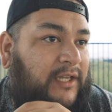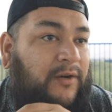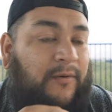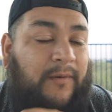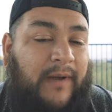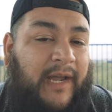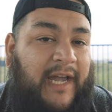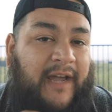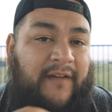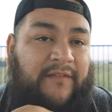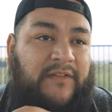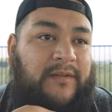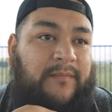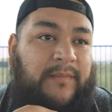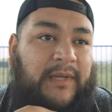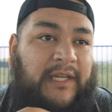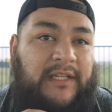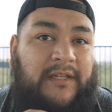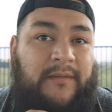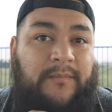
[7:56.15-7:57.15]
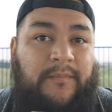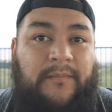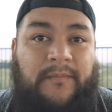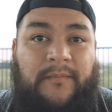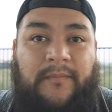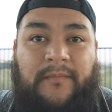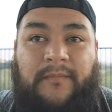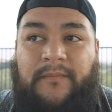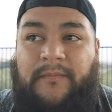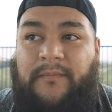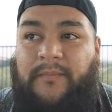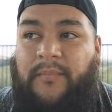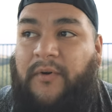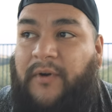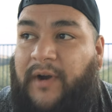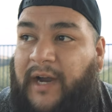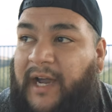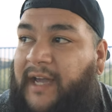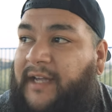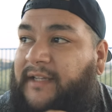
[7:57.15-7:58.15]
you don't have to be
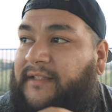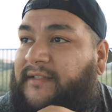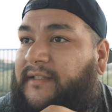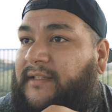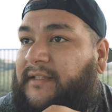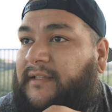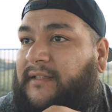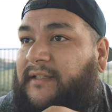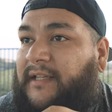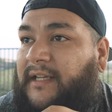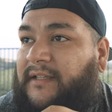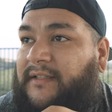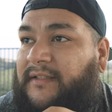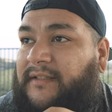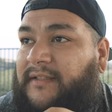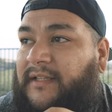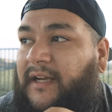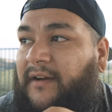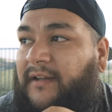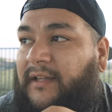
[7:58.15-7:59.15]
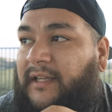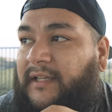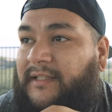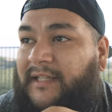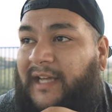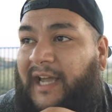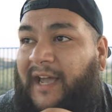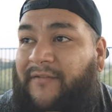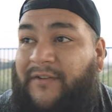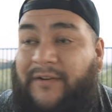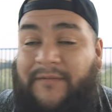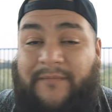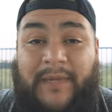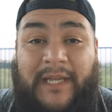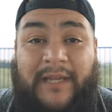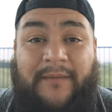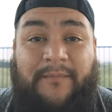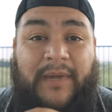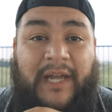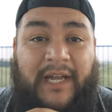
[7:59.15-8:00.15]
depressed necessarily to have it
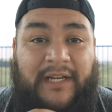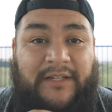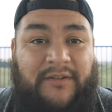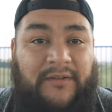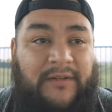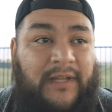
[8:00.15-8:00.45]
impact